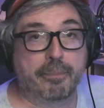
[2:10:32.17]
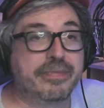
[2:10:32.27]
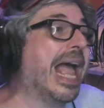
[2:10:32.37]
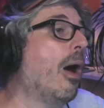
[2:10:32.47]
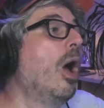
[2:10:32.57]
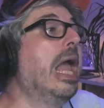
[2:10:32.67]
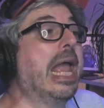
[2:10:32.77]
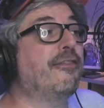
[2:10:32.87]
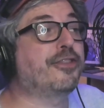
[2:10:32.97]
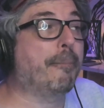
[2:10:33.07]
Now,
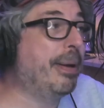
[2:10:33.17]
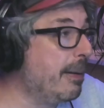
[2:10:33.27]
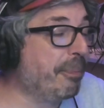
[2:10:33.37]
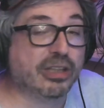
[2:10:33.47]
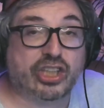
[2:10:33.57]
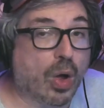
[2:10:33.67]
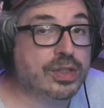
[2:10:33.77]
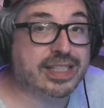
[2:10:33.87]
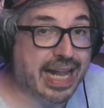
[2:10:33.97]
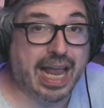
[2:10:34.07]
if the people don't
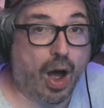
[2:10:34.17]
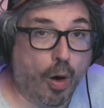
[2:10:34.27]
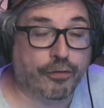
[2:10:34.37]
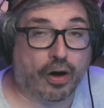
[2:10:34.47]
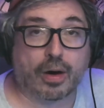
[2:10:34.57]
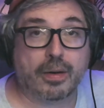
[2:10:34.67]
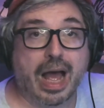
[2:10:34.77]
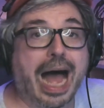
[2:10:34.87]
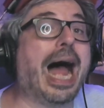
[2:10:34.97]
stay over,